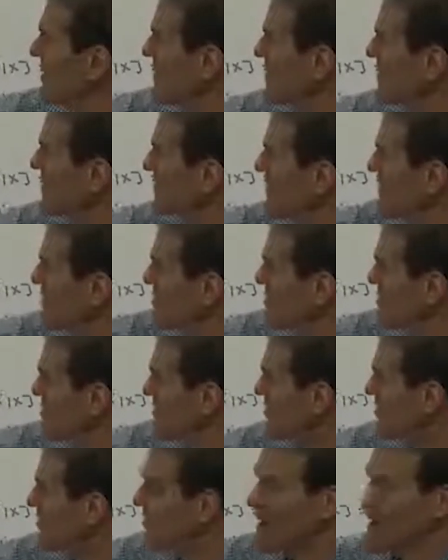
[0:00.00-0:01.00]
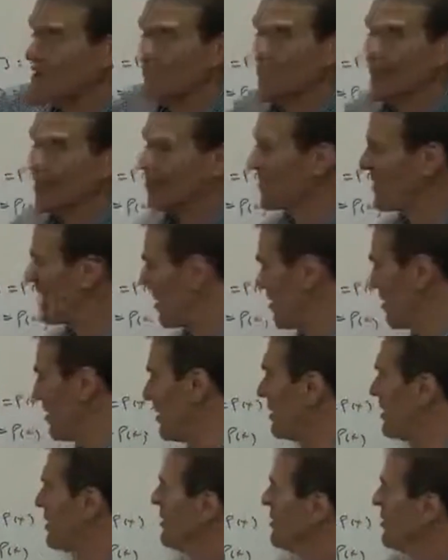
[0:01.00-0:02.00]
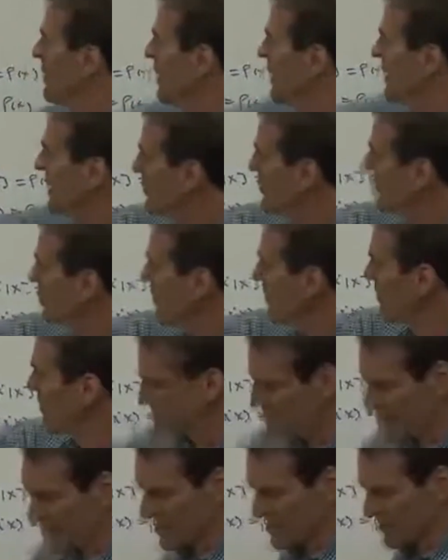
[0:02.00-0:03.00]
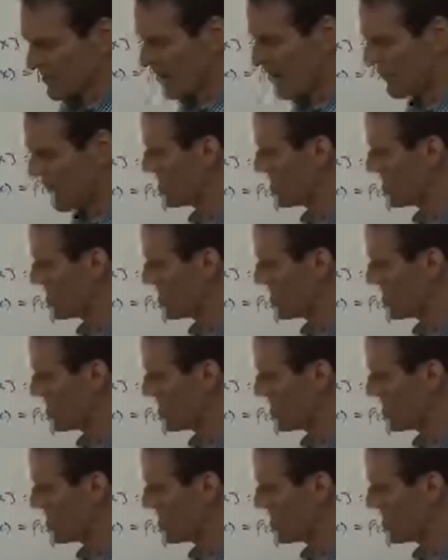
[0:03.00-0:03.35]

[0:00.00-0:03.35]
of consumption growth might be out here, but your marginal utility of